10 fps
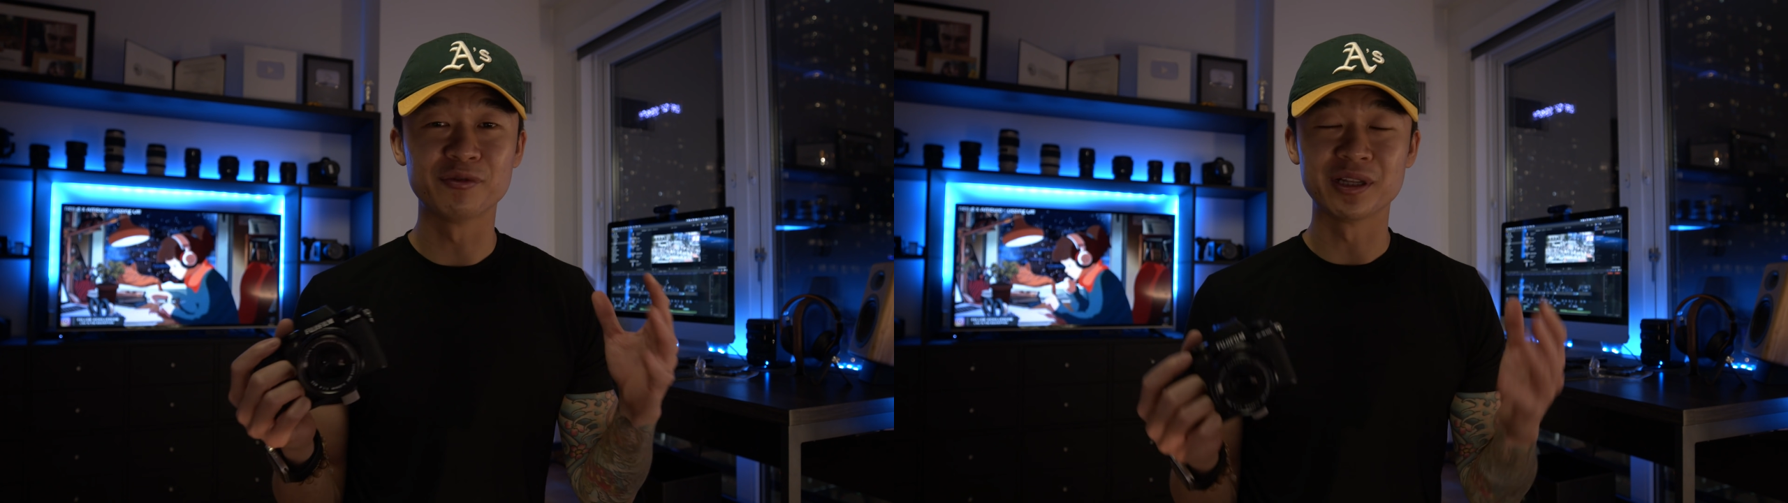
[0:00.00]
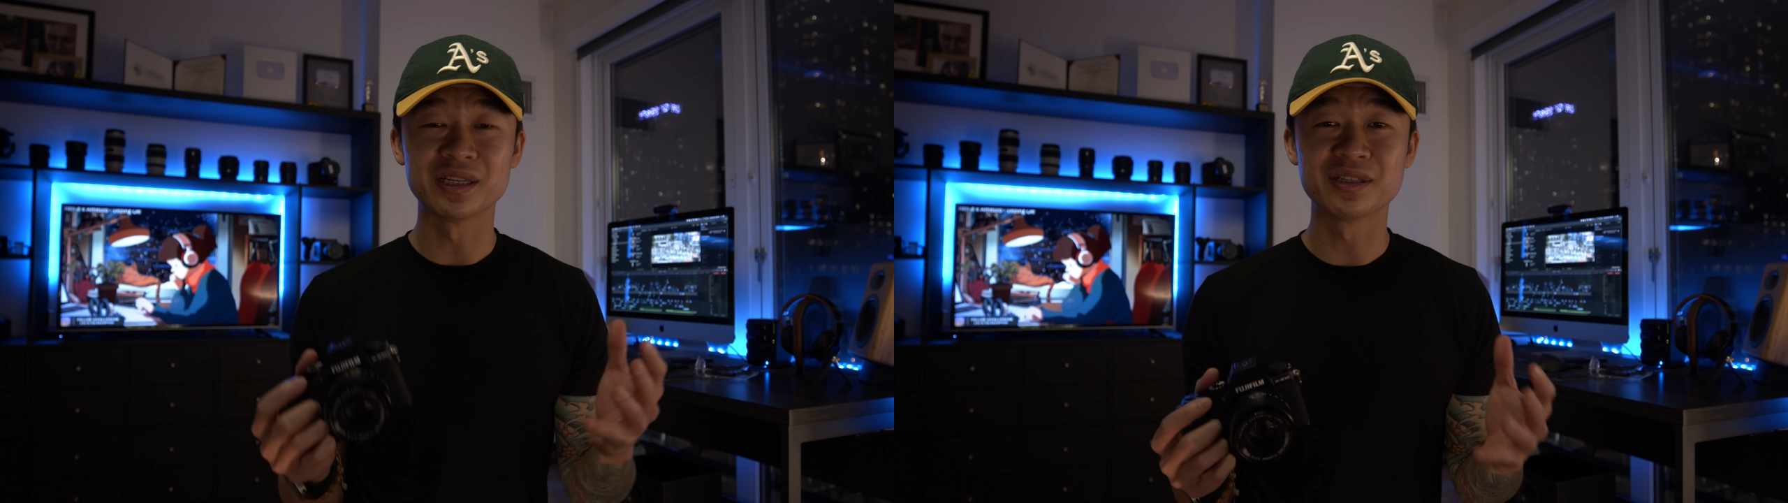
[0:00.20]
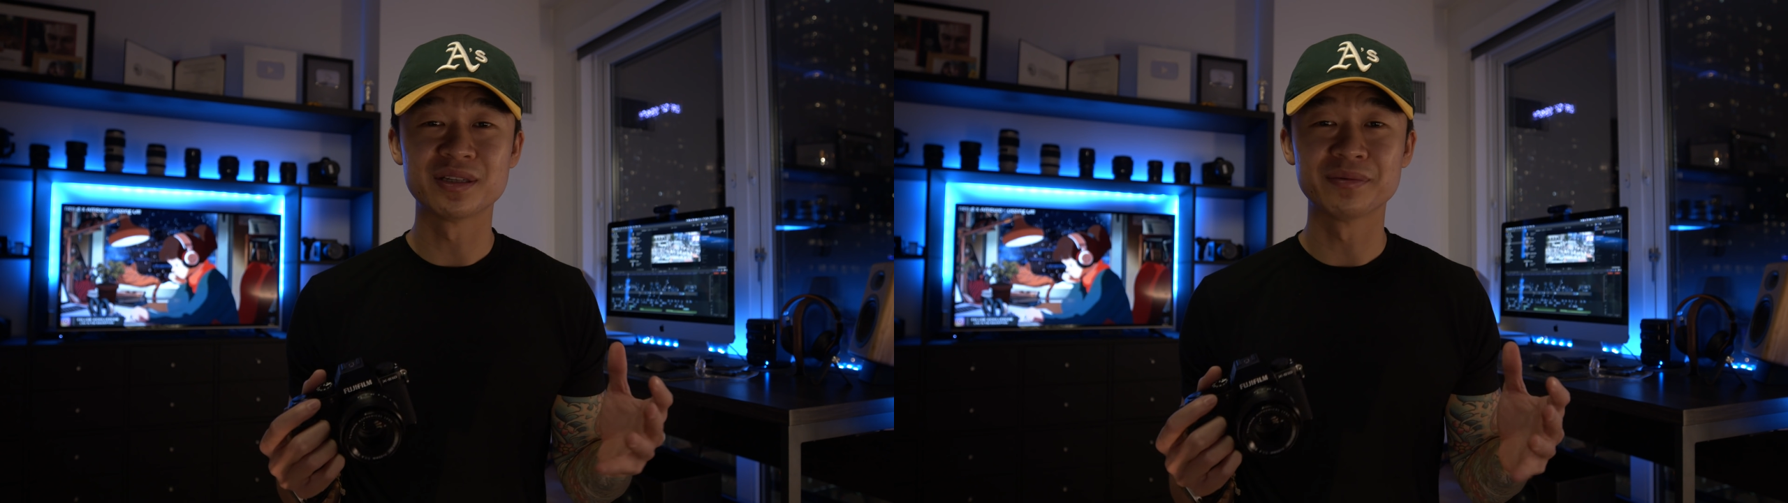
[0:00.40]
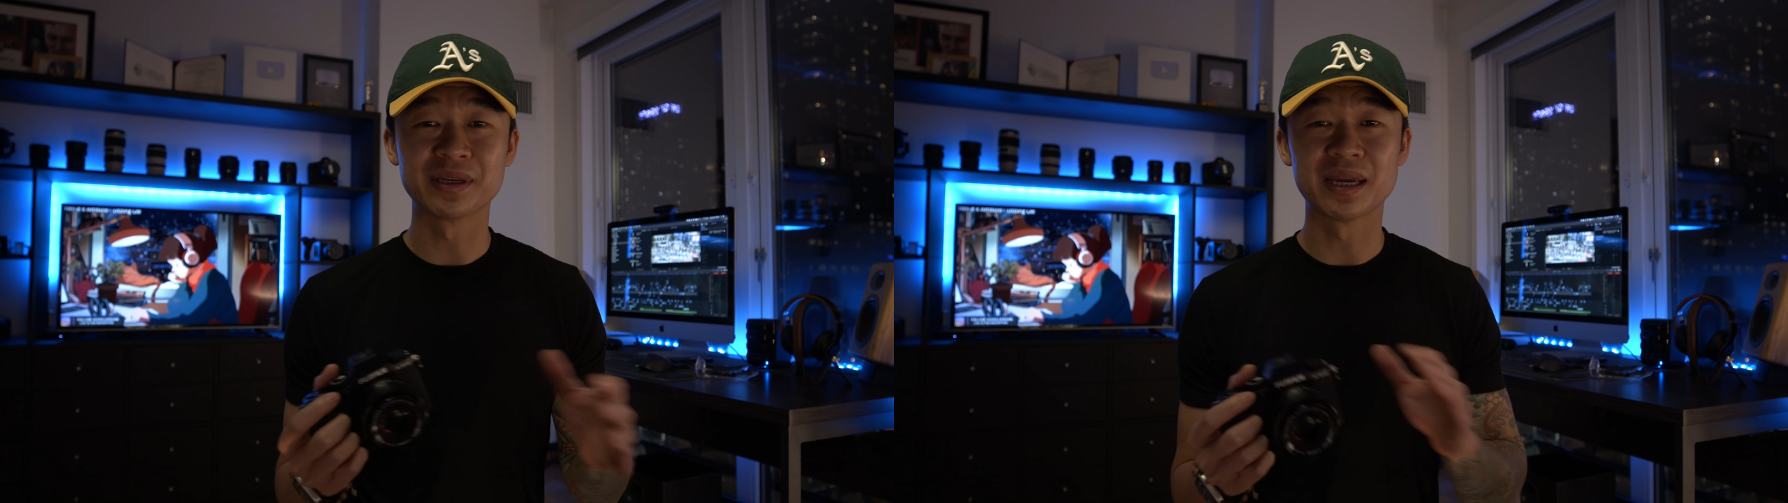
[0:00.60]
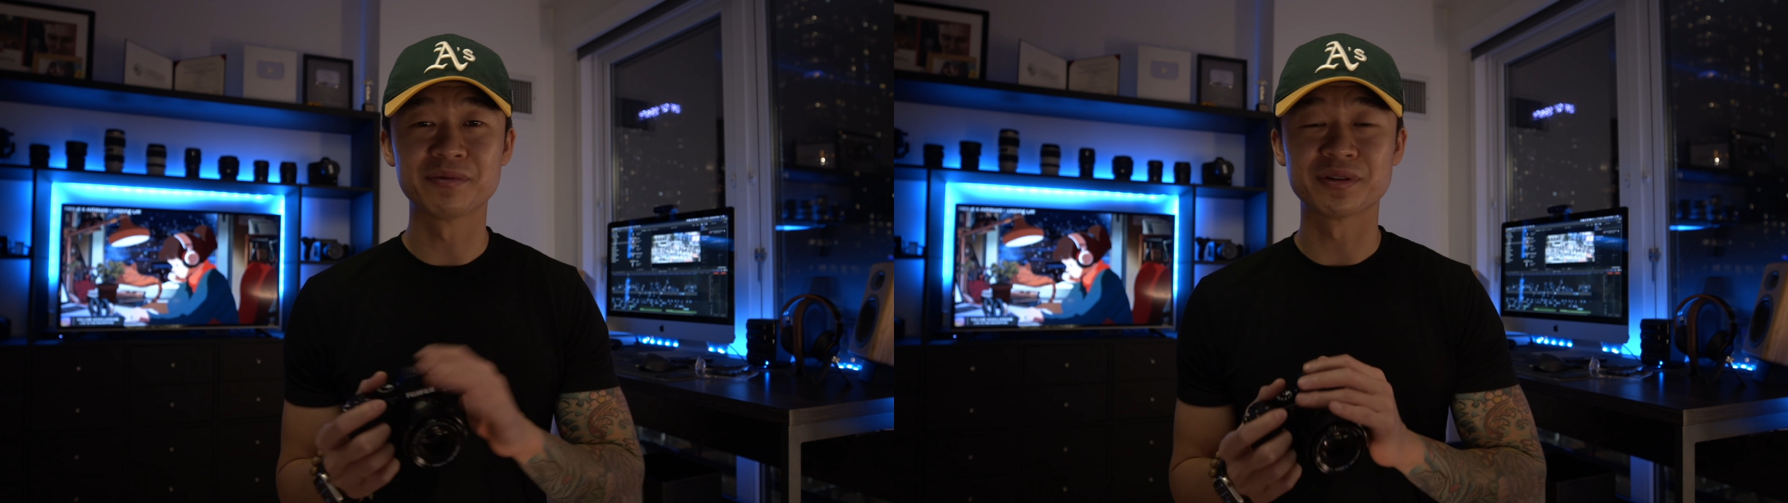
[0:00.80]
relationship
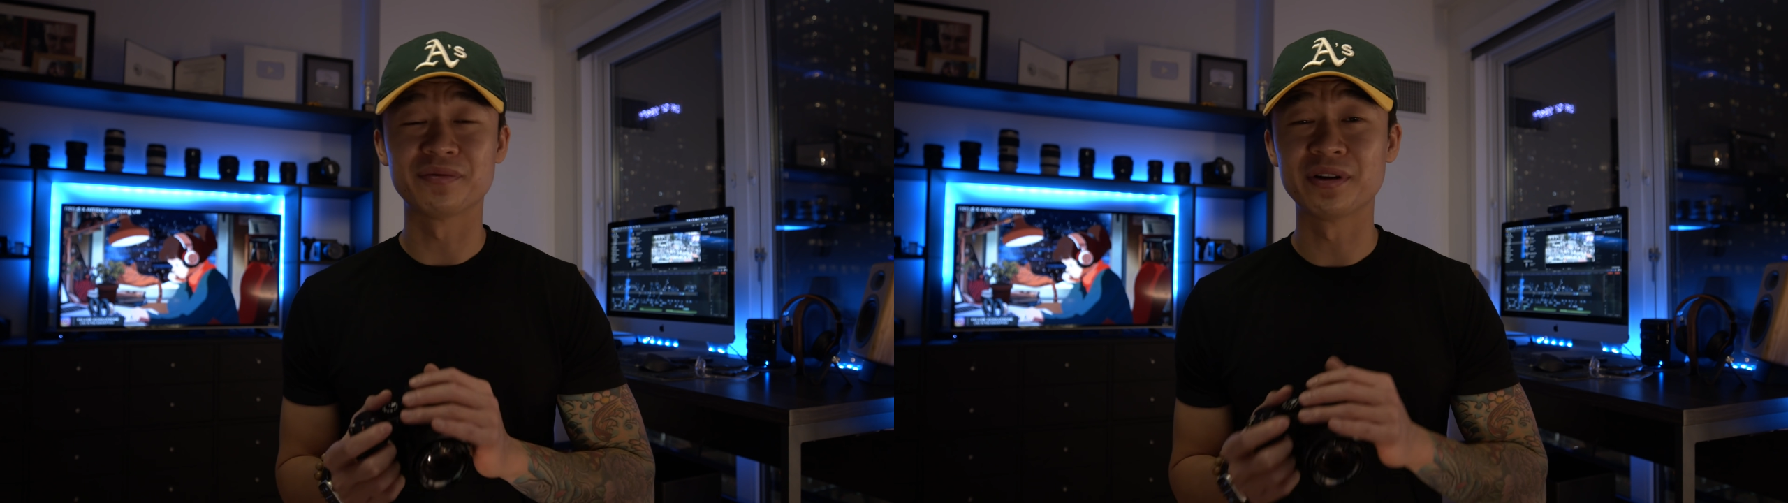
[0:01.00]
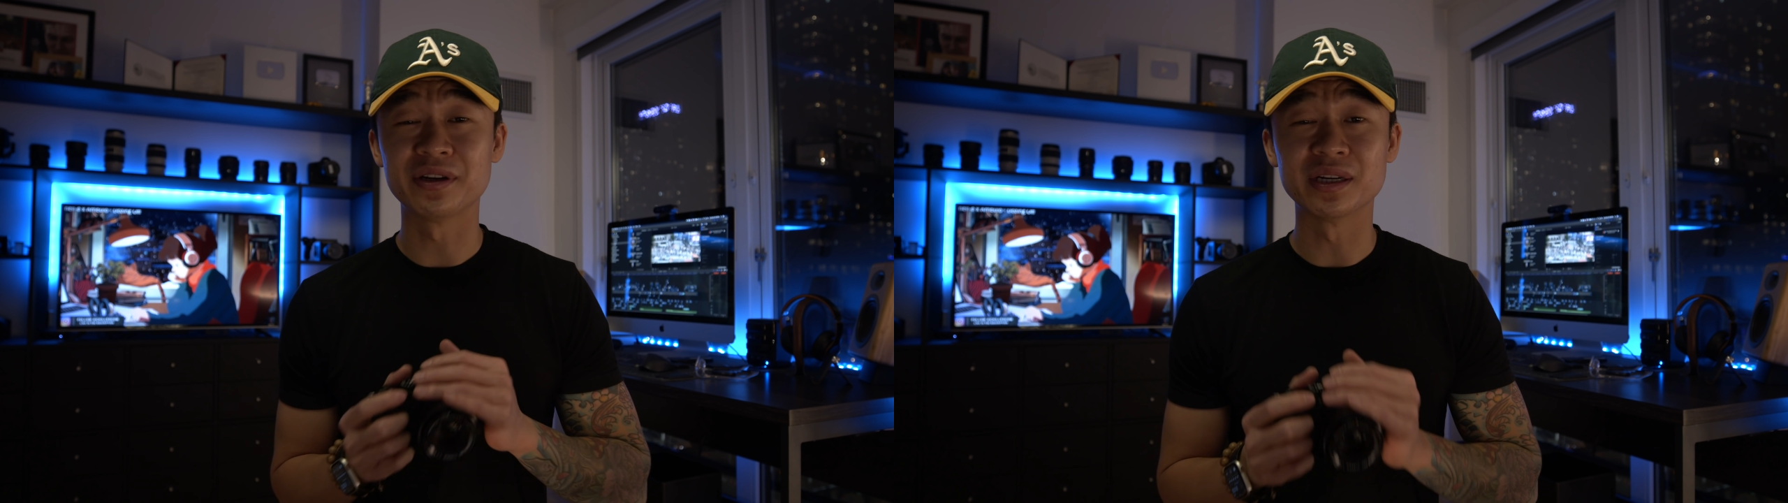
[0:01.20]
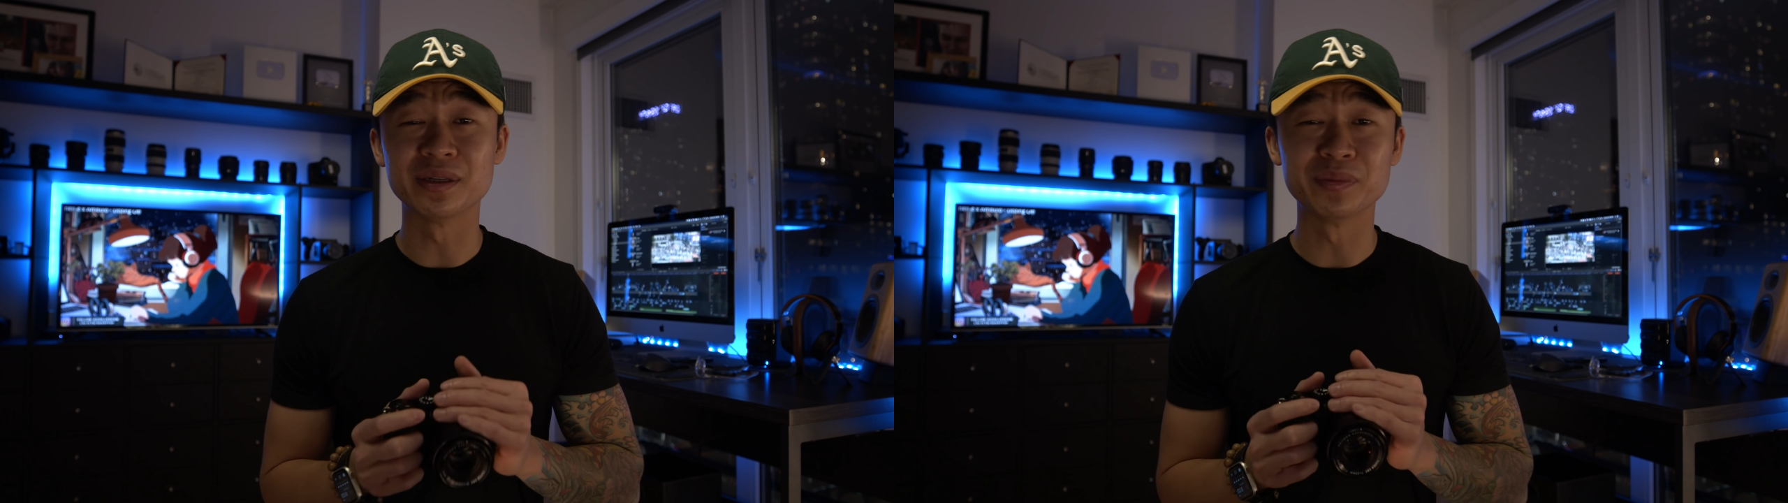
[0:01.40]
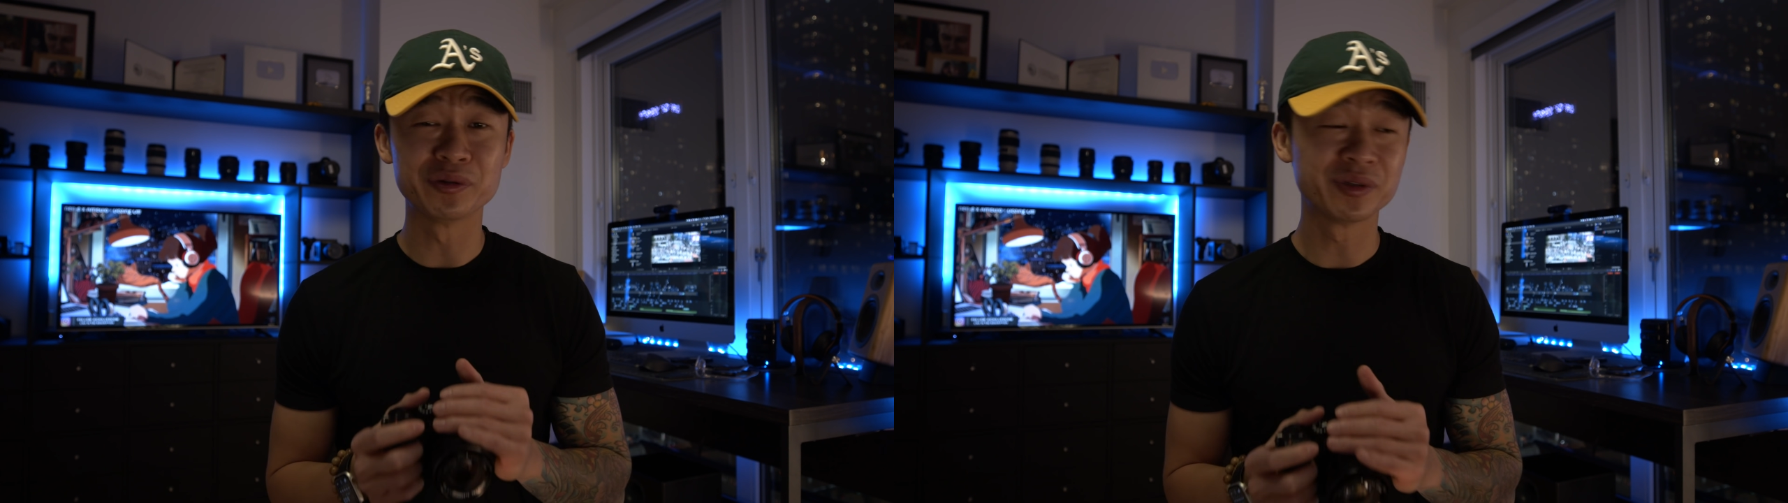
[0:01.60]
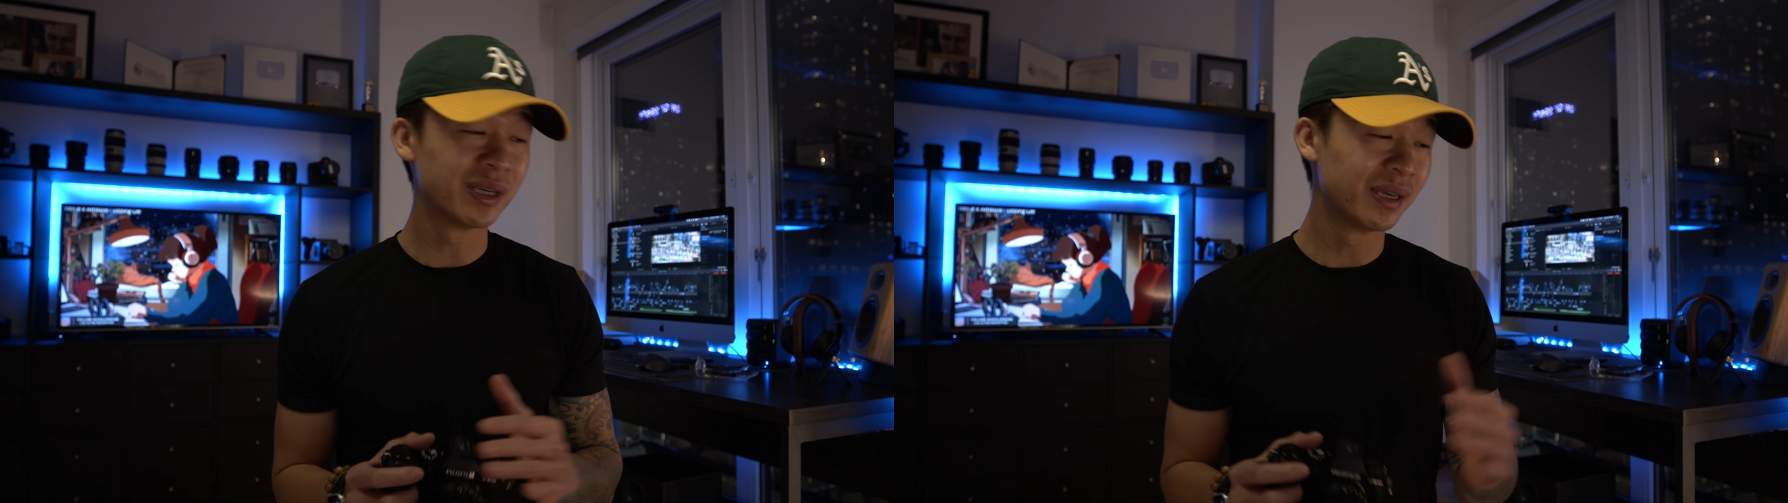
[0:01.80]
with cameras are very honeymoon.